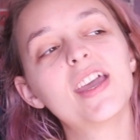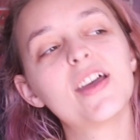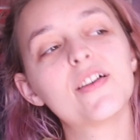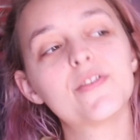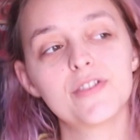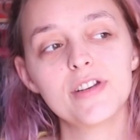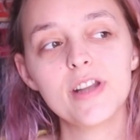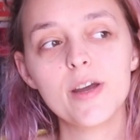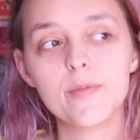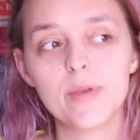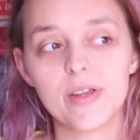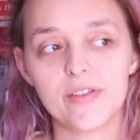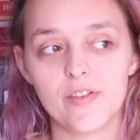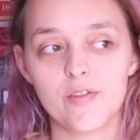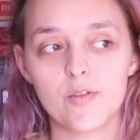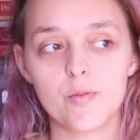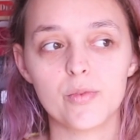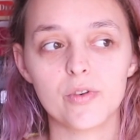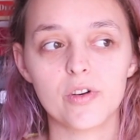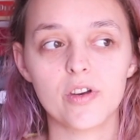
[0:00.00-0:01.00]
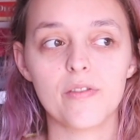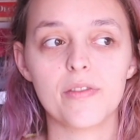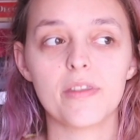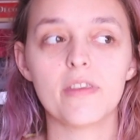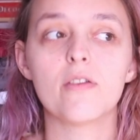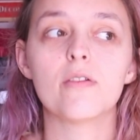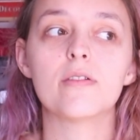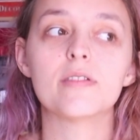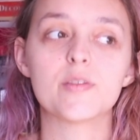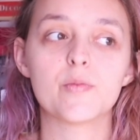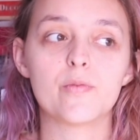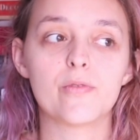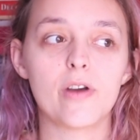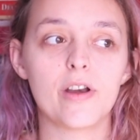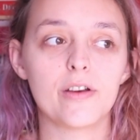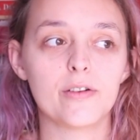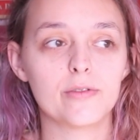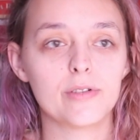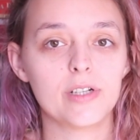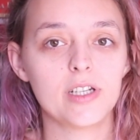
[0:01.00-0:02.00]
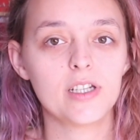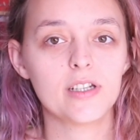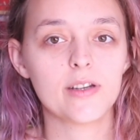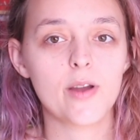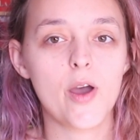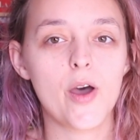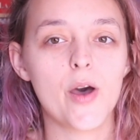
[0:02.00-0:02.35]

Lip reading: for now my favorite book of the year is Priory,